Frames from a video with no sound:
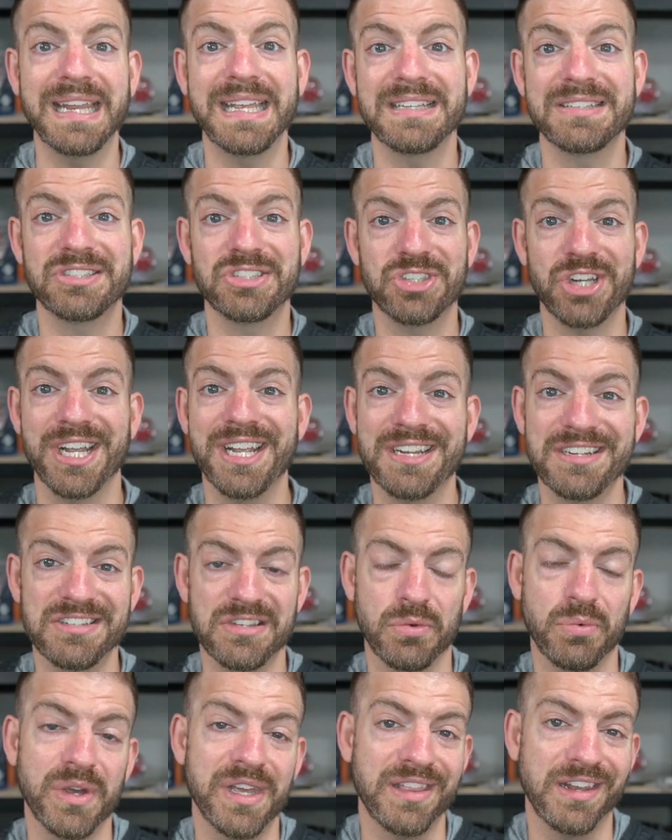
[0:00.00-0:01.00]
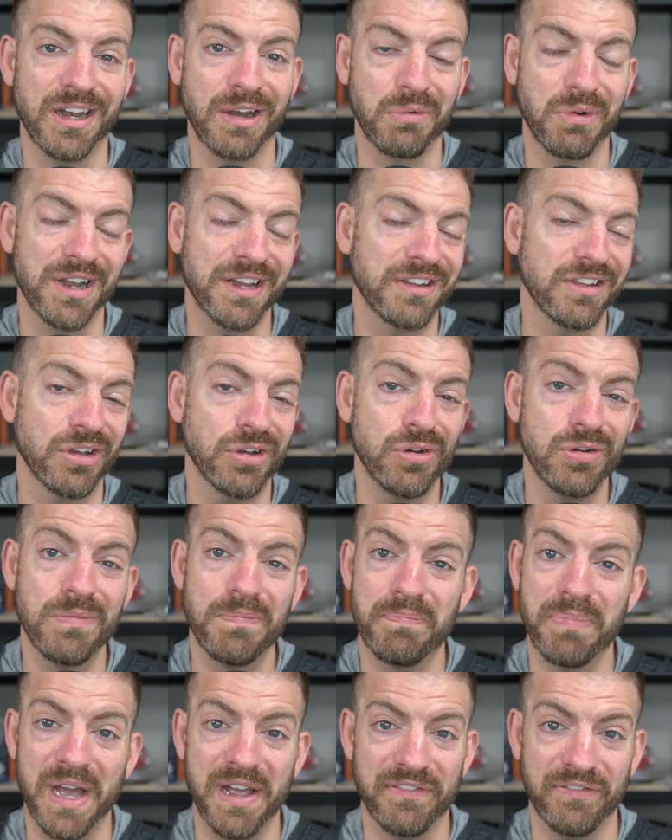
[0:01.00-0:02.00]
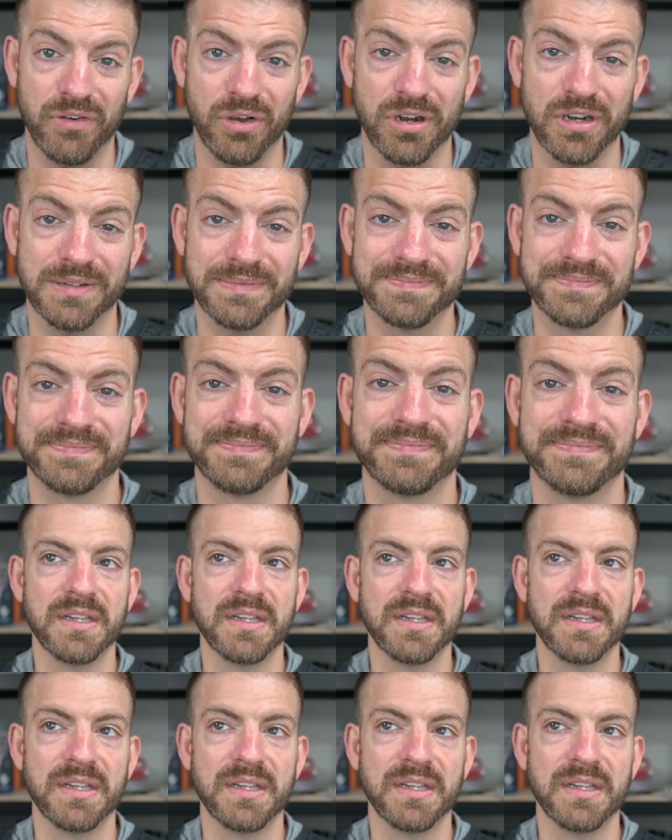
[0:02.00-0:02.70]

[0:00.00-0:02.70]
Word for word: It has changed the way that I write code by far.